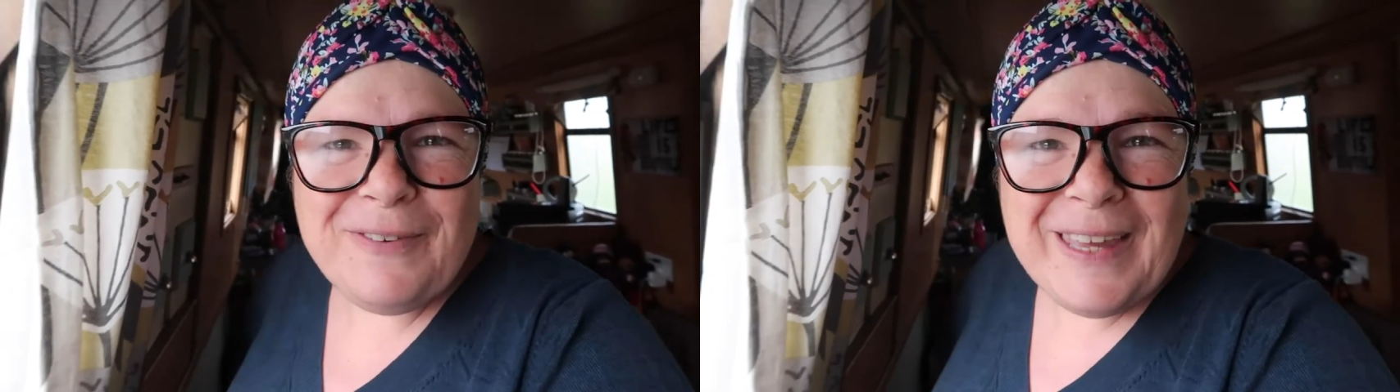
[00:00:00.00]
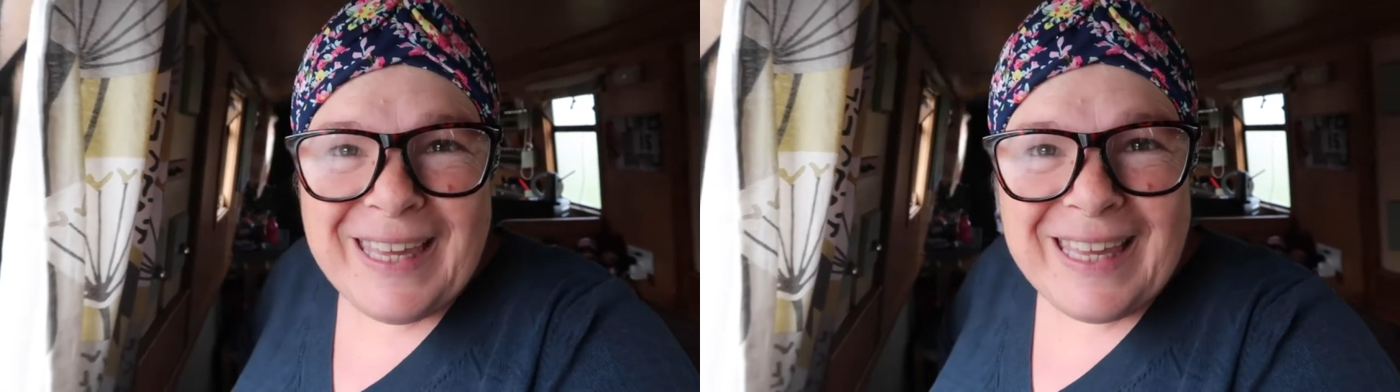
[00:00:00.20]

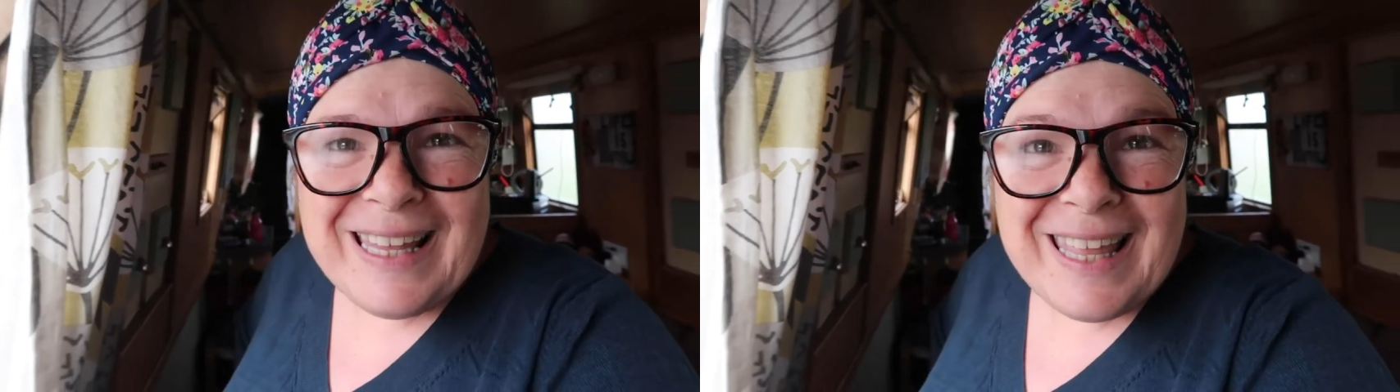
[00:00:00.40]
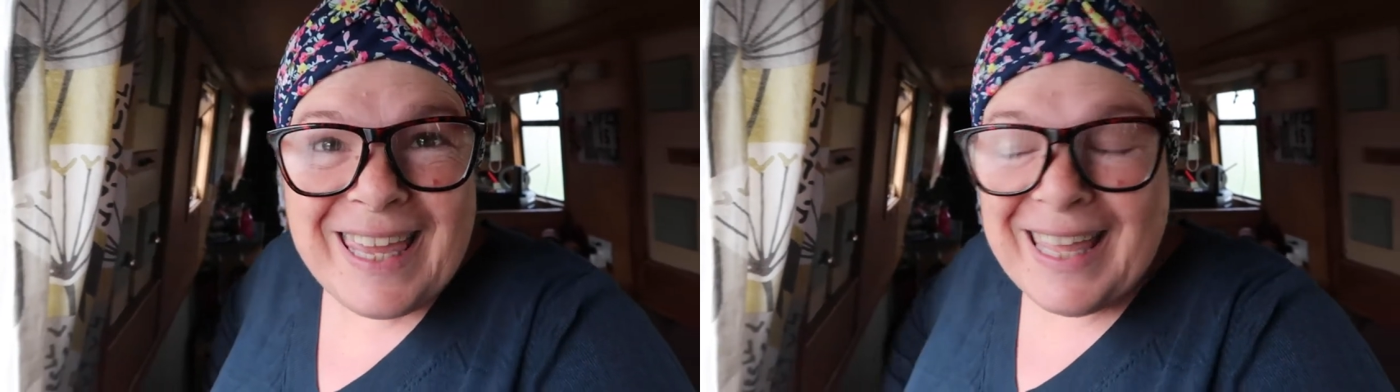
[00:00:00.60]

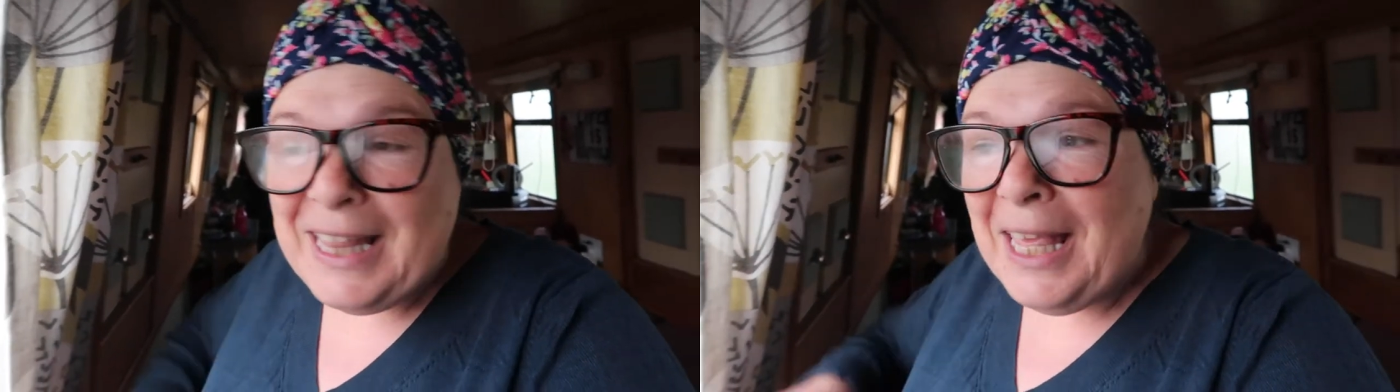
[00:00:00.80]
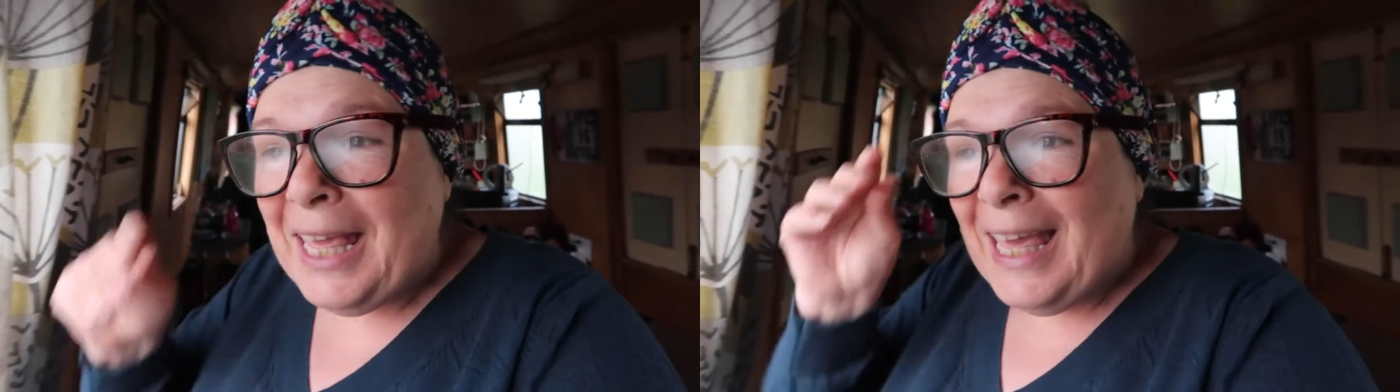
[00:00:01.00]

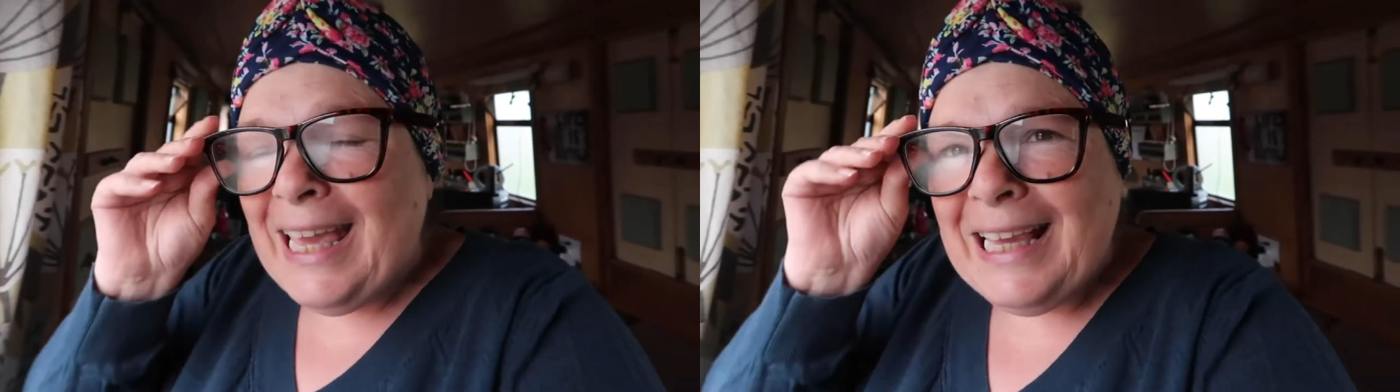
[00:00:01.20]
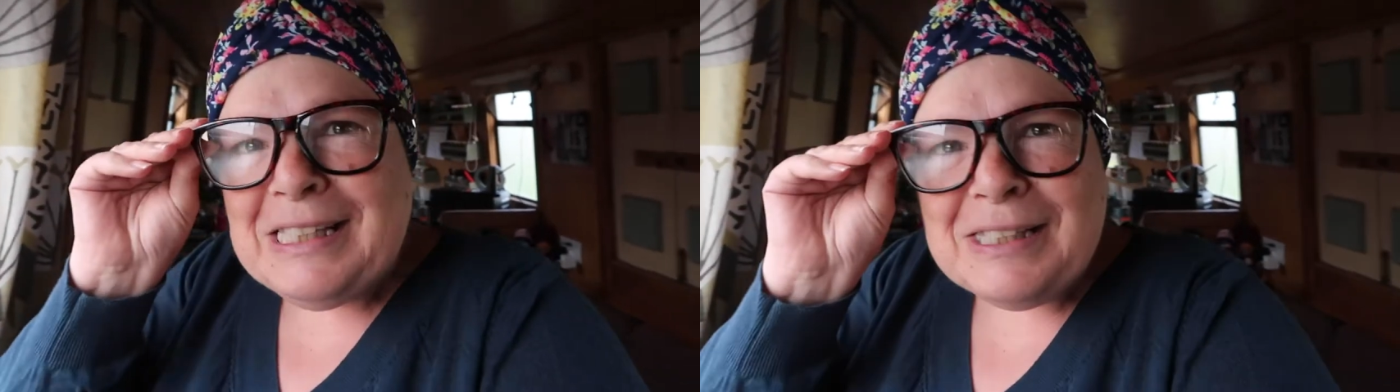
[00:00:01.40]
feeling.
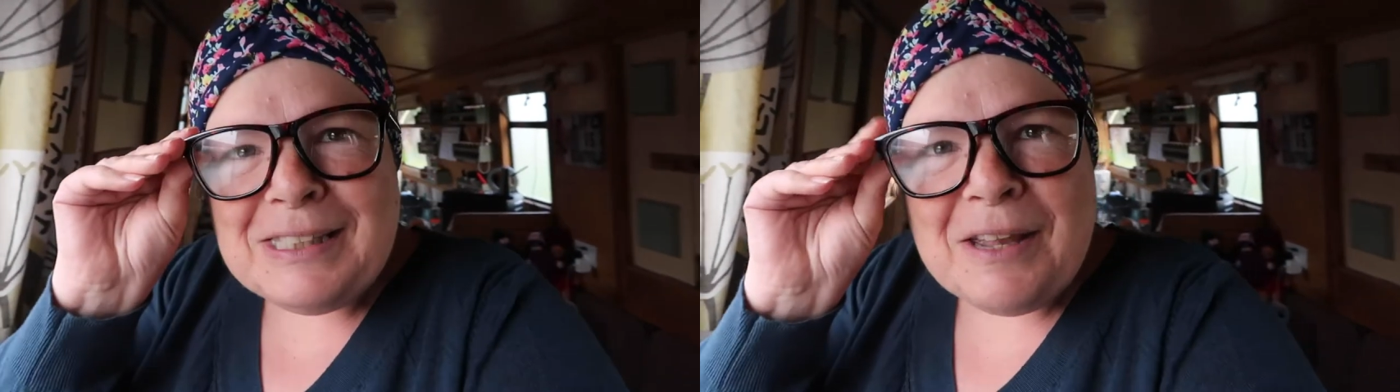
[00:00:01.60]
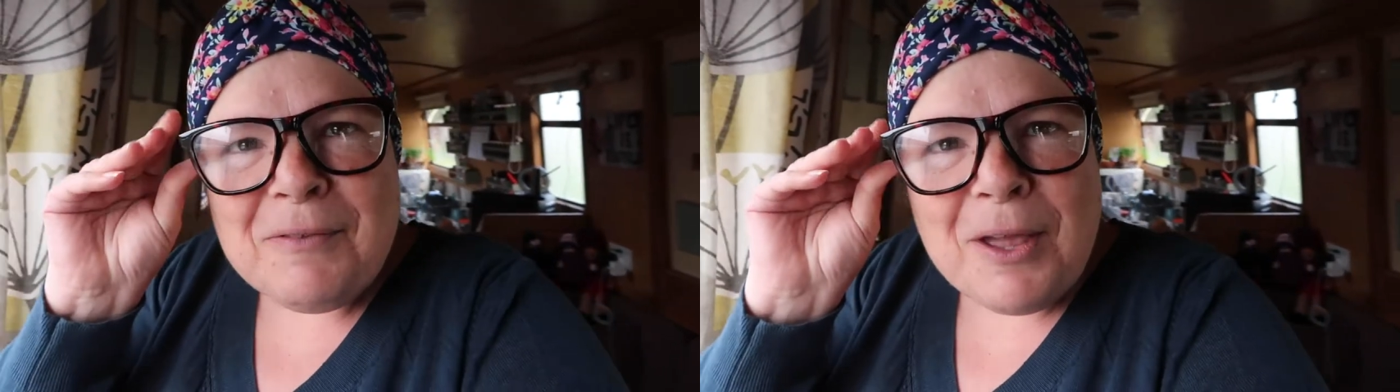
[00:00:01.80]
He
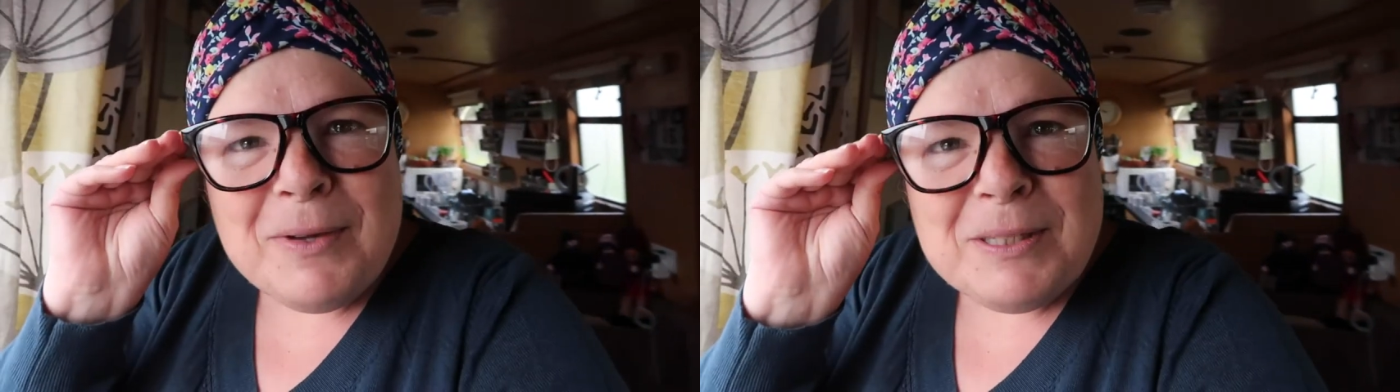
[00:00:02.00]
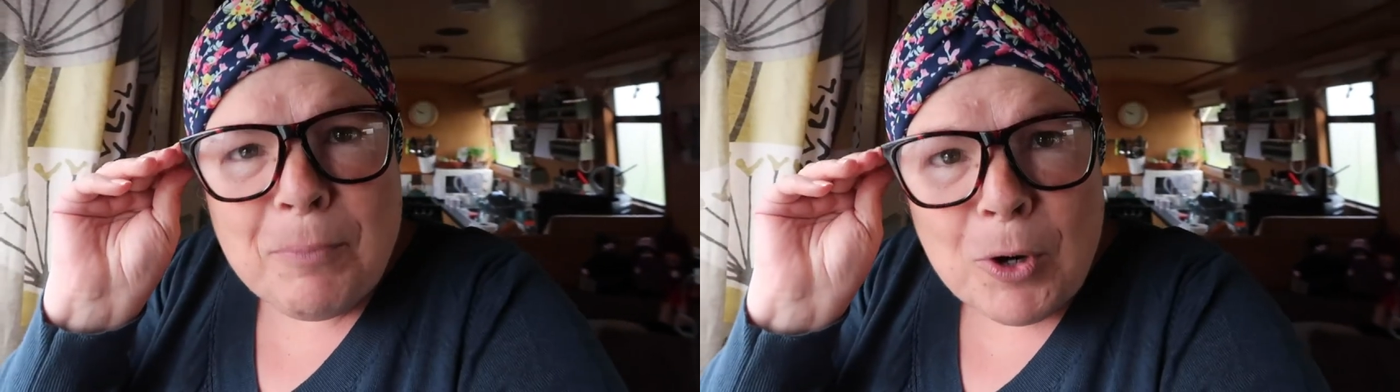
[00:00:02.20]
just don't know he's